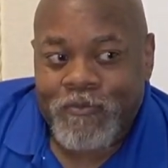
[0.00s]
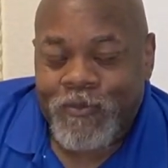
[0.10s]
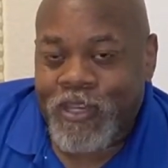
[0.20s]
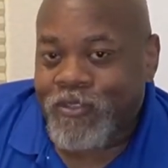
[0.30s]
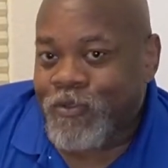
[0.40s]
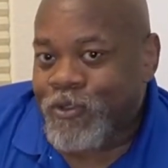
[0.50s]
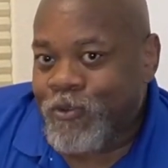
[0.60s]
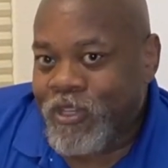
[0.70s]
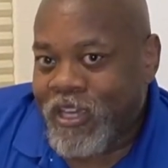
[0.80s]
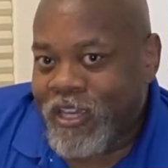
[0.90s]
thanks for
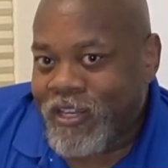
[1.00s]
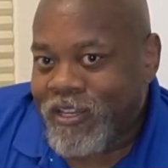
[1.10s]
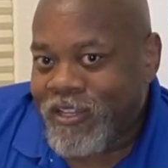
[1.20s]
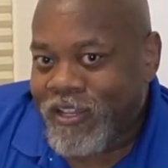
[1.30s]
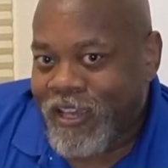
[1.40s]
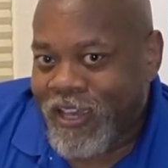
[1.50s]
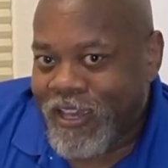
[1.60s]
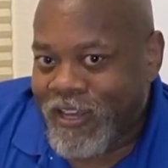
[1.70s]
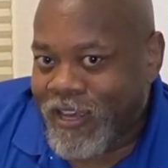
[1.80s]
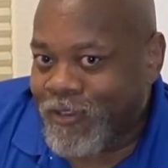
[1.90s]
tuning in,
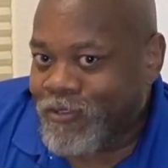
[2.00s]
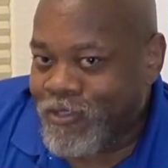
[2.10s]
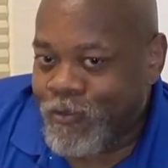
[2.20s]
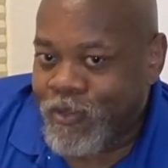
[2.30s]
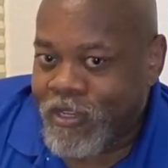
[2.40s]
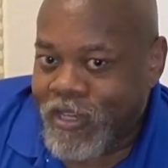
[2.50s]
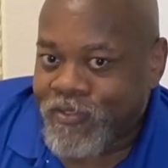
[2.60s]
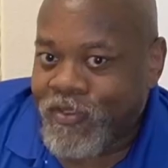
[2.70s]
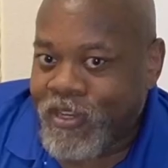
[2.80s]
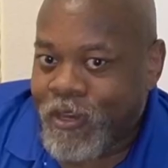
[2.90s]
and I'll see you in the
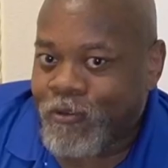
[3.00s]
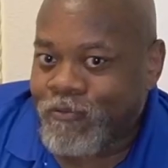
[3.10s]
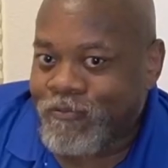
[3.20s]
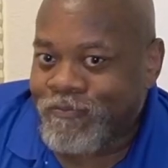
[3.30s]
next video.